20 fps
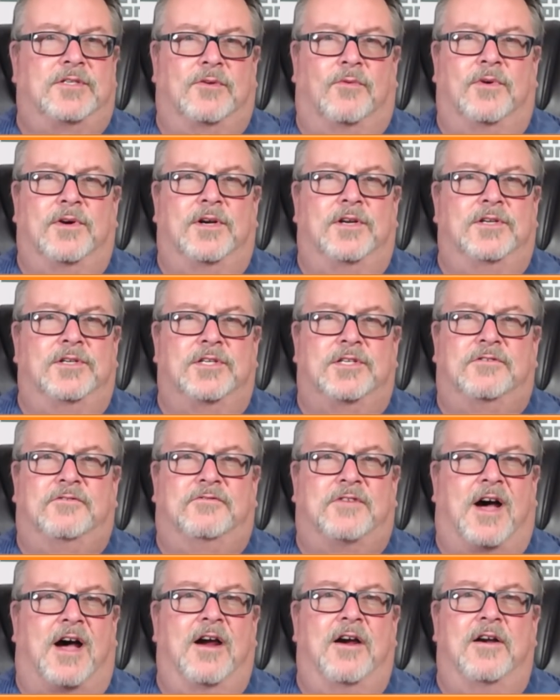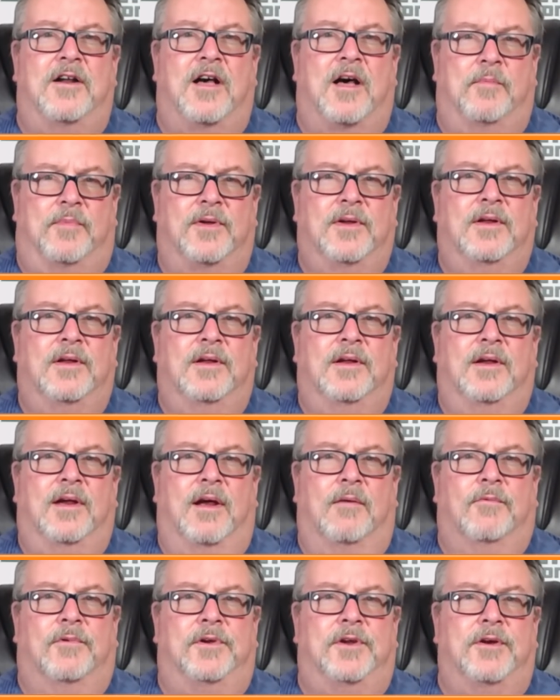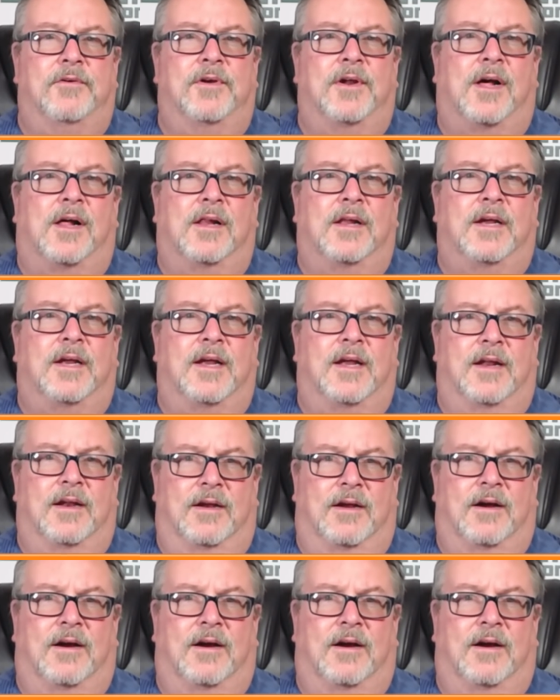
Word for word: So we're going to just fire it up and we'll do it all again.